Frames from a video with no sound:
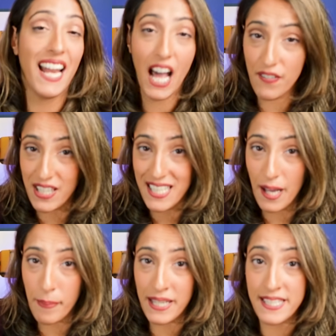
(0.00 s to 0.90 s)
and having
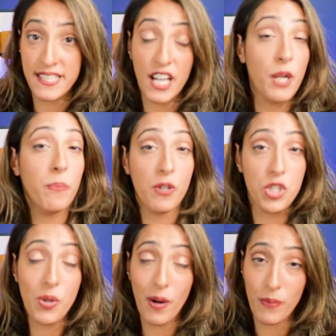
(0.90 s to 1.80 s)
diabetes is going to
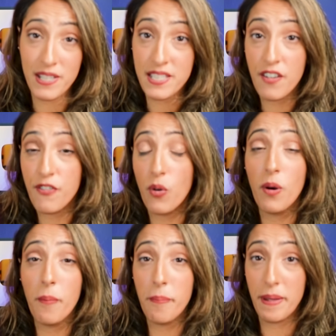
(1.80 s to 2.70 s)
put you at risk
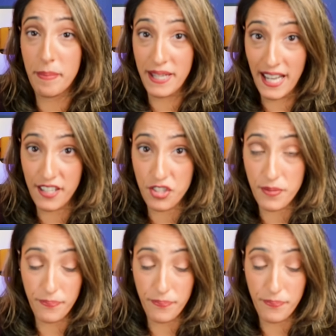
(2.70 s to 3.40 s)
for B P H.